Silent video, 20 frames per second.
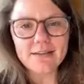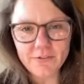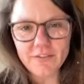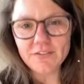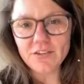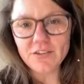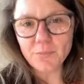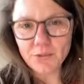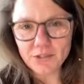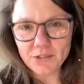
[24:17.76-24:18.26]
So
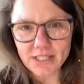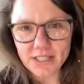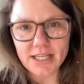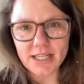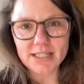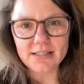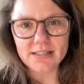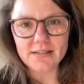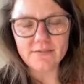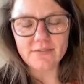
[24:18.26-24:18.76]
50%
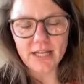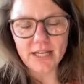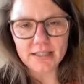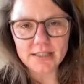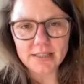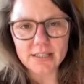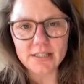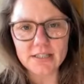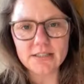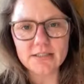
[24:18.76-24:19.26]
is
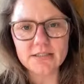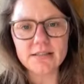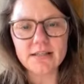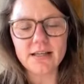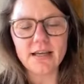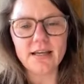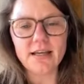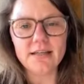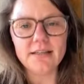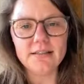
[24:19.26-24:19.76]
investors
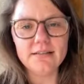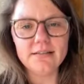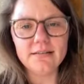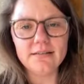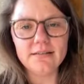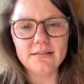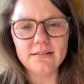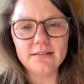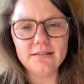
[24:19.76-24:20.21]
and yeah